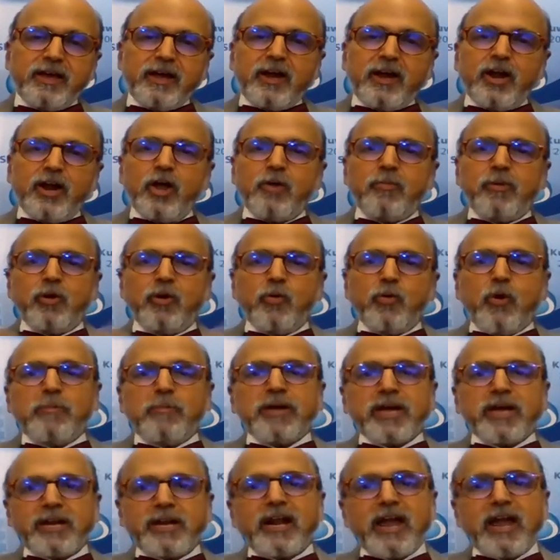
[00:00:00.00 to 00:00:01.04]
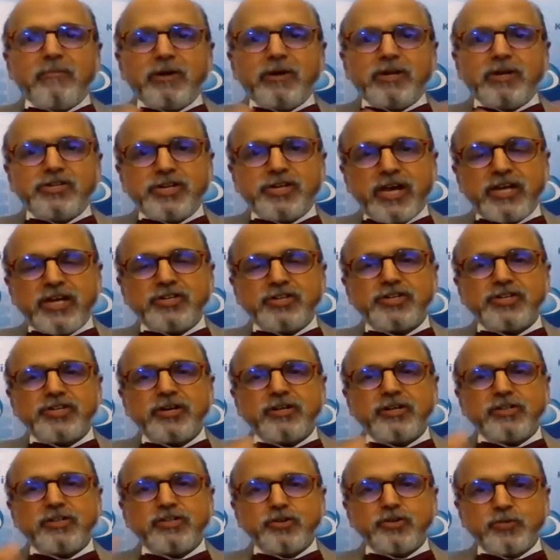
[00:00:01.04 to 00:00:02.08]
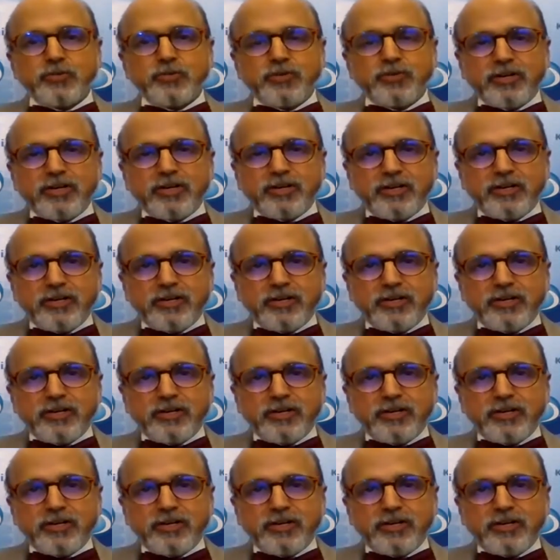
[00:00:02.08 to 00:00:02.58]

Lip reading: global warming and climate change through